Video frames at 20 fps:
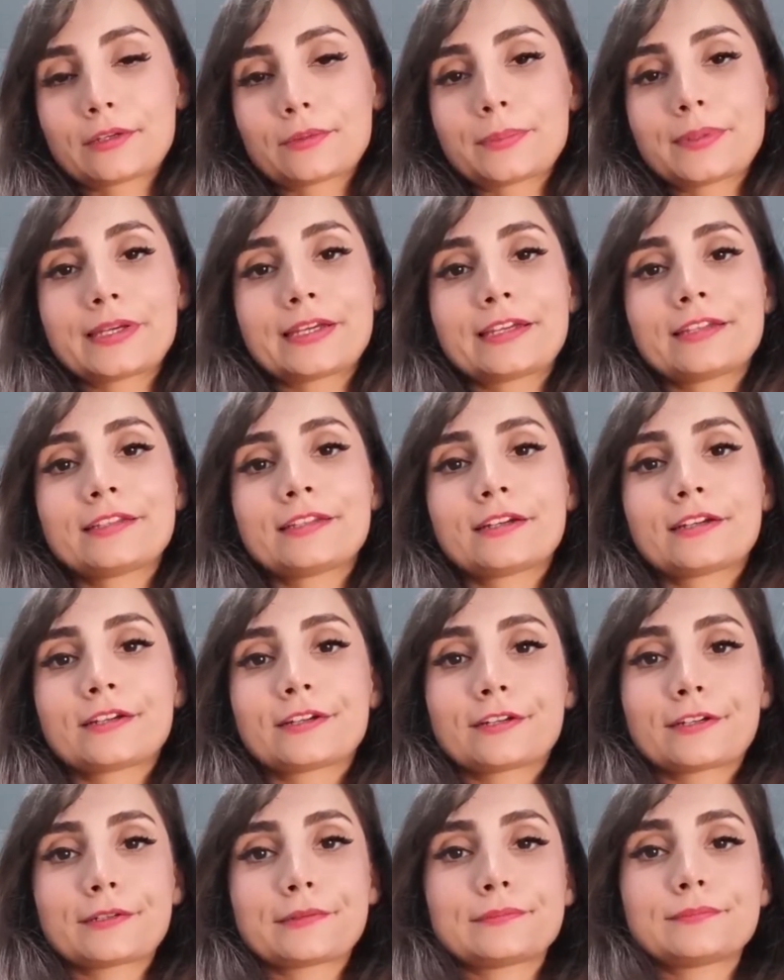But
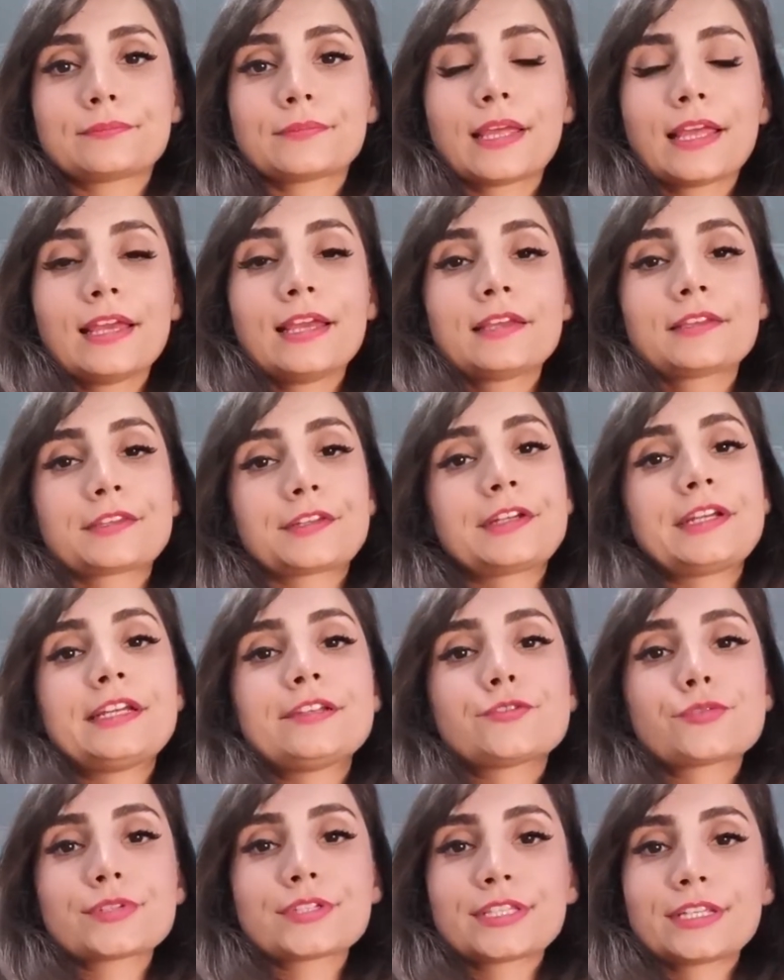there are
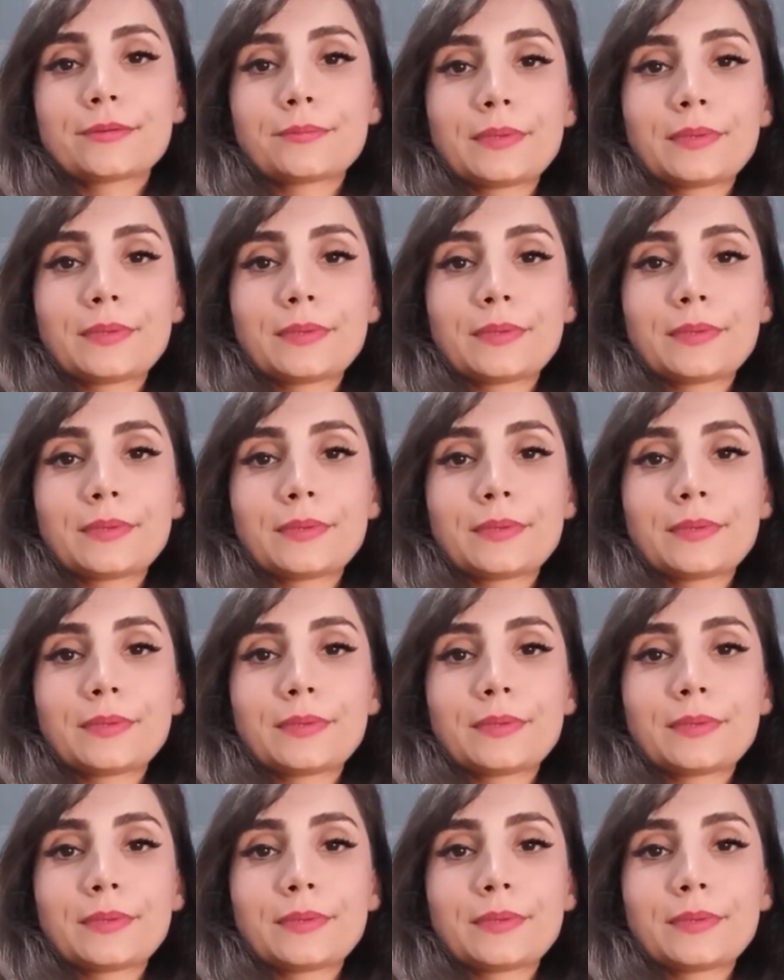interesting